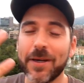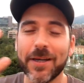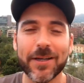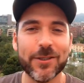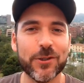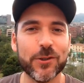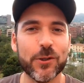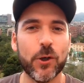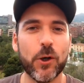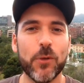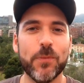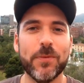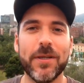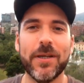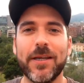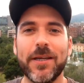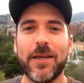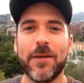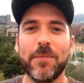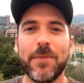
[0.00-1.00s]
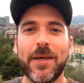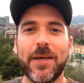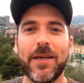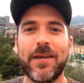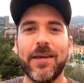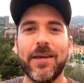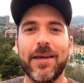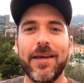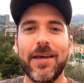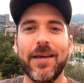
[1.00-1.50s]
I just hope that I can
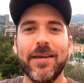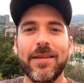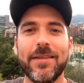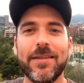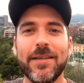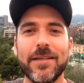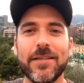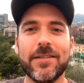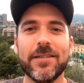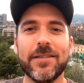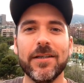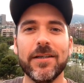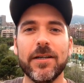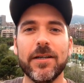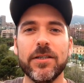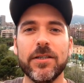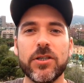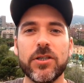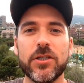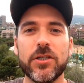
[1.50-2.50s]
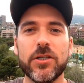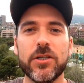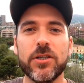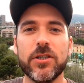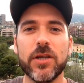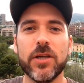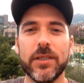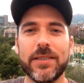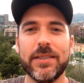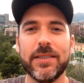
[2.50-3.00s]
make this channel
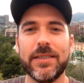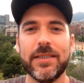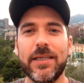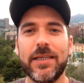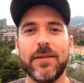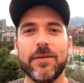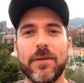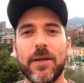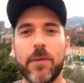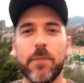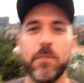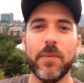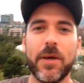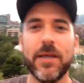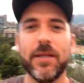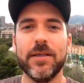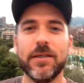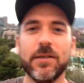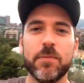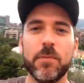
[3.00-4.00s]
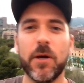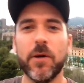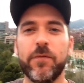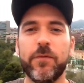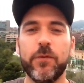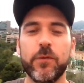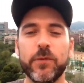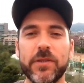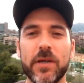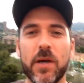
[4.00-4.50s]
succeed and make this my
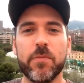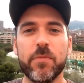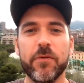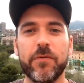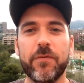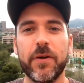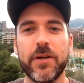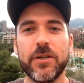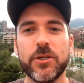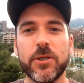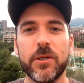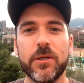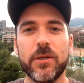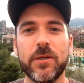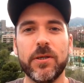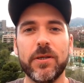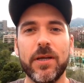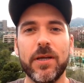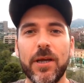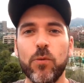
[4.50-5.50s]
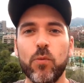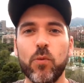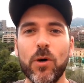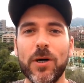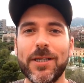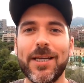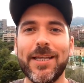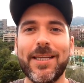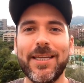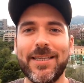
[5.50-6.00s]
full-time profession
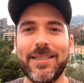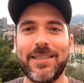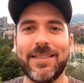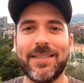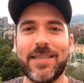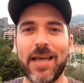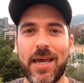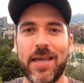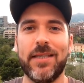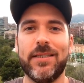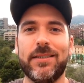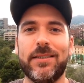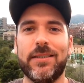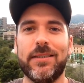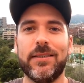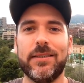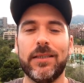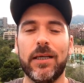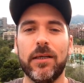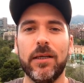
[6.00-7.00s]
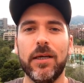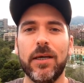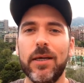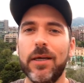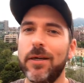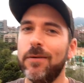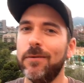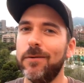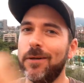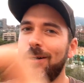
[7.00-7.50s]
one of these days.
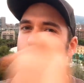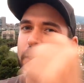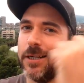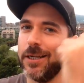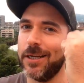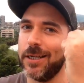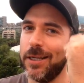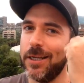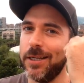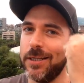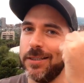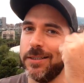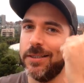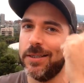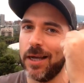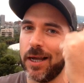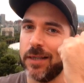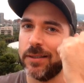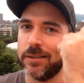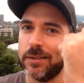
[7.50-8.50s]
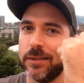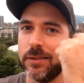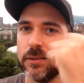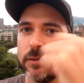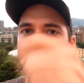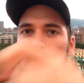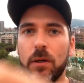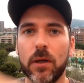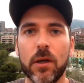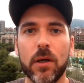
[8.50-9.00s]
One of these days.
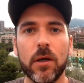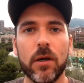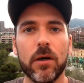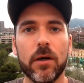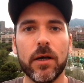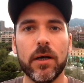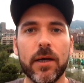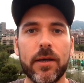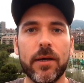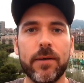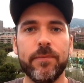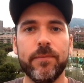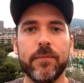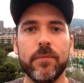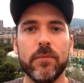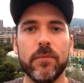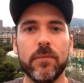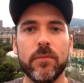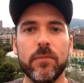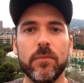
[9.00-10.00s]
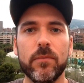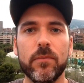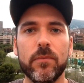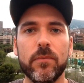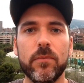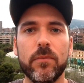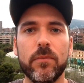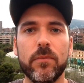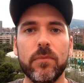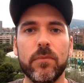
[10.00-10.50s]
Okay.
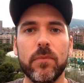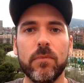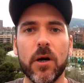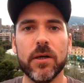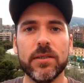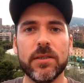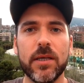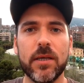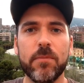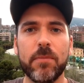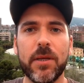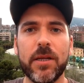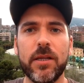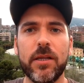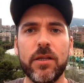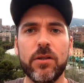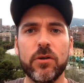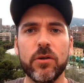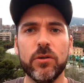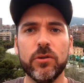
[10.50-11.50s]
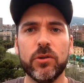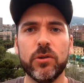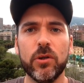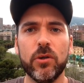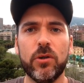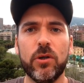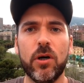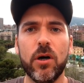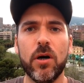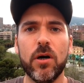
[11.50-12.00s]
Mark is saying Benedito also
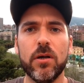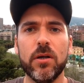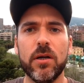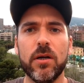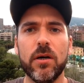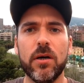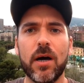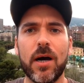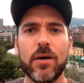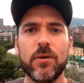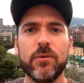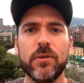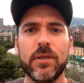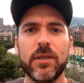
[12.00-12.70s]
caught out